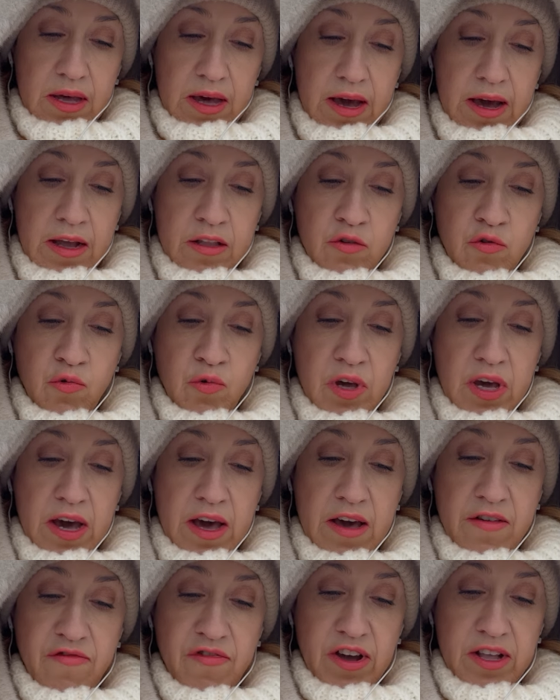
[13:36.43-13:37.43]
and we
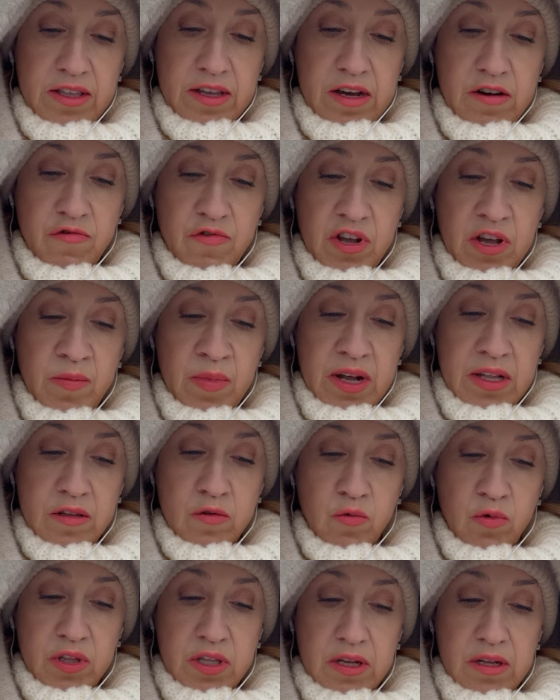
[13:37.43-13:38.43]
have an
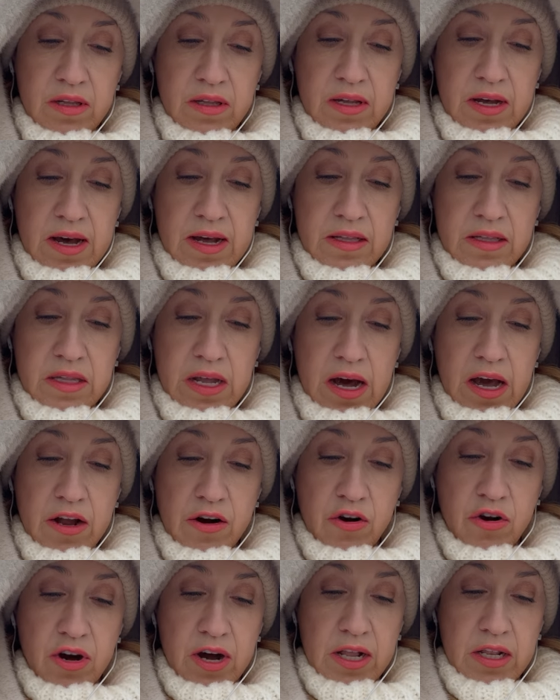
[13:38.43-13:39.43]
agreement within the
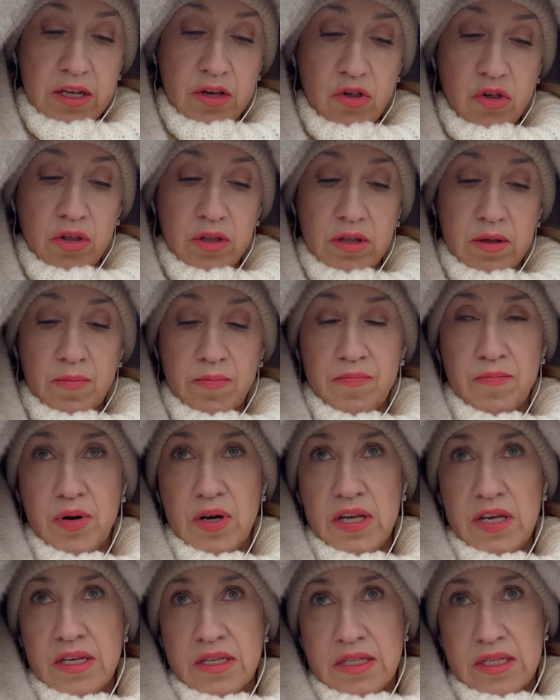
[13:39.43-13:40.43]
entire coalition.
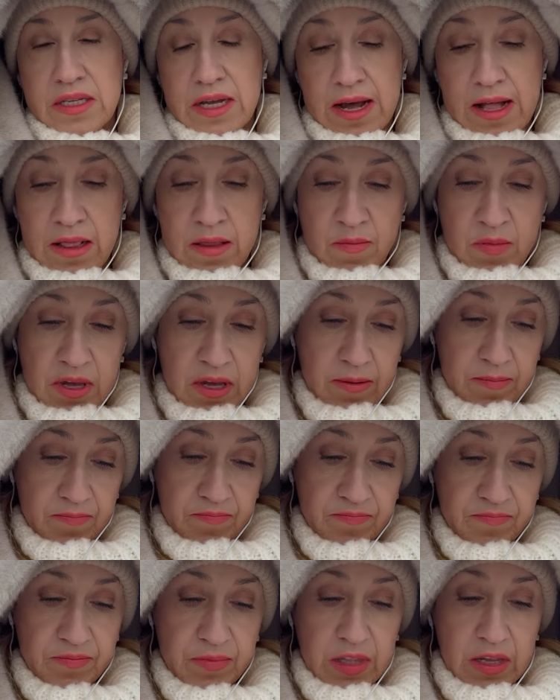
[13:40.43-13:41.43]
Please tell me
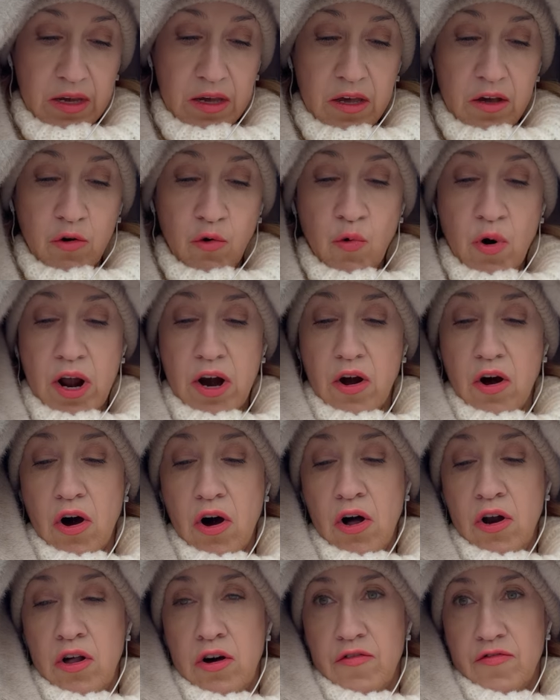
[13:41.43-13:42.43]
where
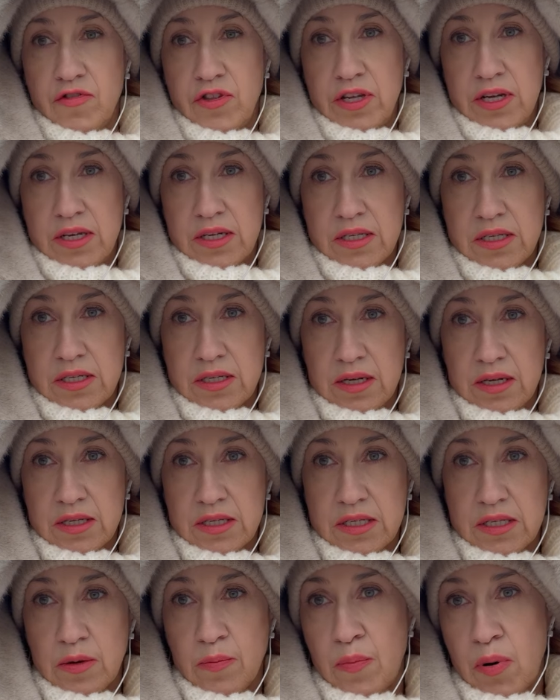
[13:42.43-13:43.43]
all of this is
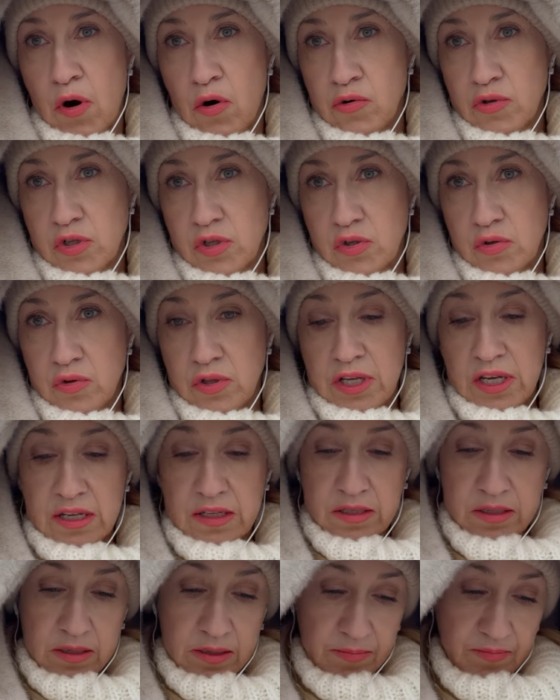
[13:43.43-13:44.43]
supposed to
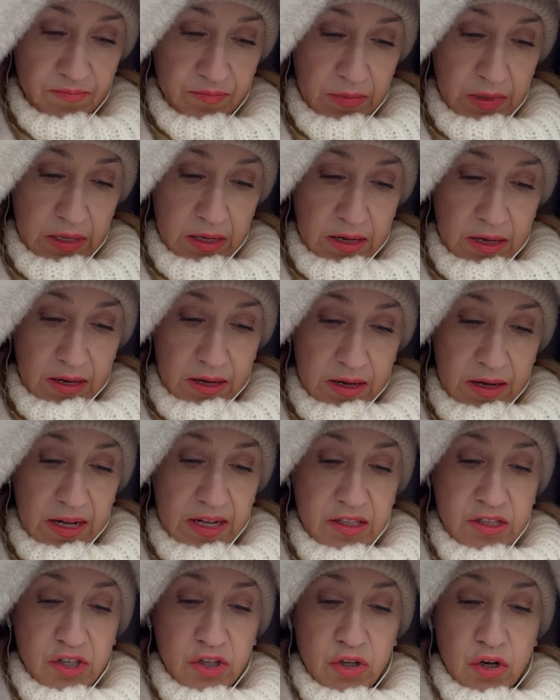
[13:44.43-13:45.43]
lead.
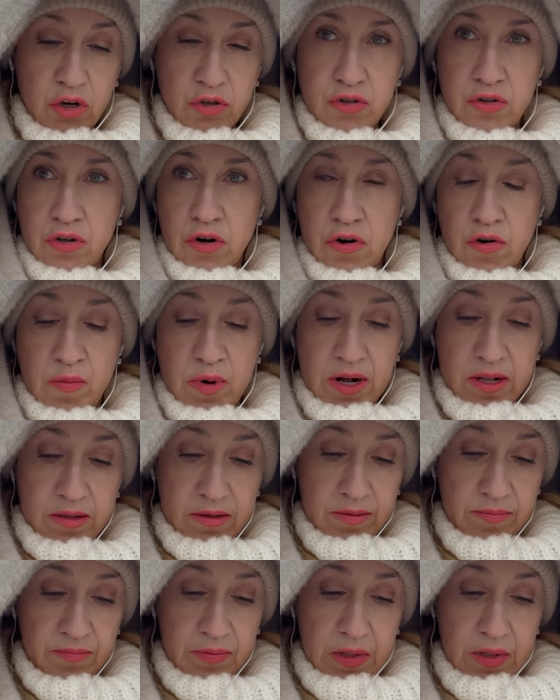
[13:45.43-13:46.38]
It's not normal.